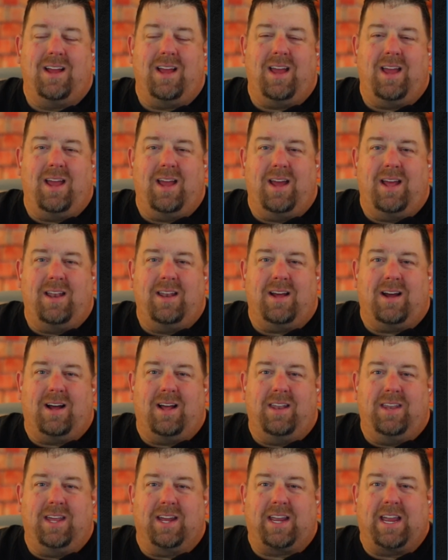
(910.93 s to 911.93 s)
And
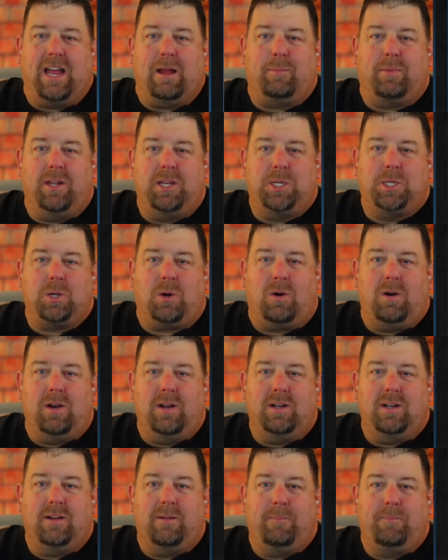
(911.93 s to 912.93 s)
the accountability
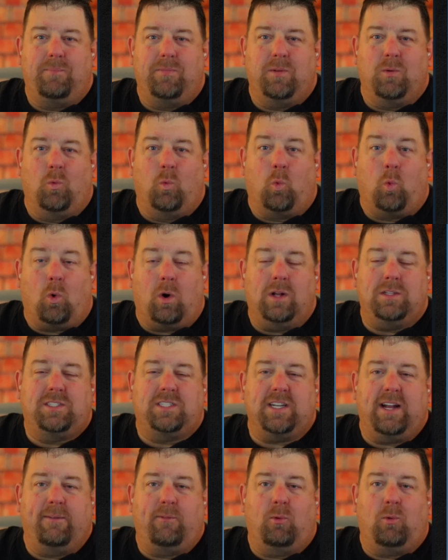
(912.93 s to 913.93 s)
chart, once
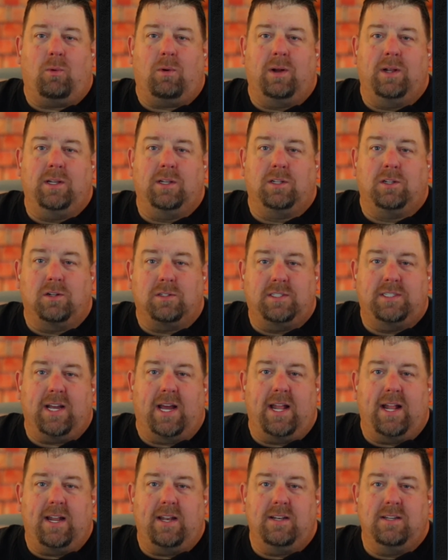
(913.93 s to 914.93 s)
everyone looks
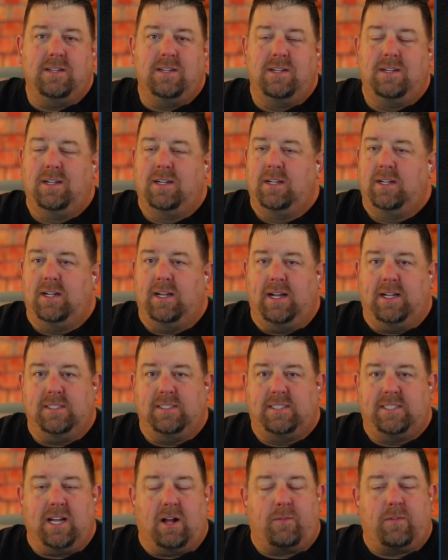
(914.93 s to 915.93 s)
at it and
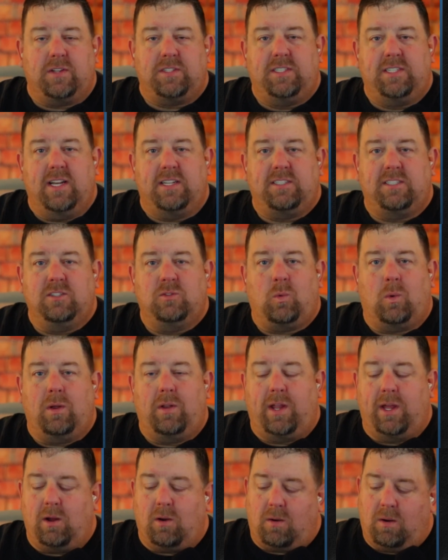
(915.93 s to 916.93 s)
self-assesses where
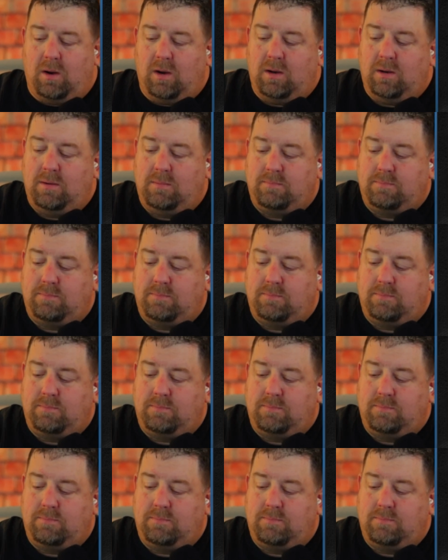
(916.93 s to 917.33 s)
they are,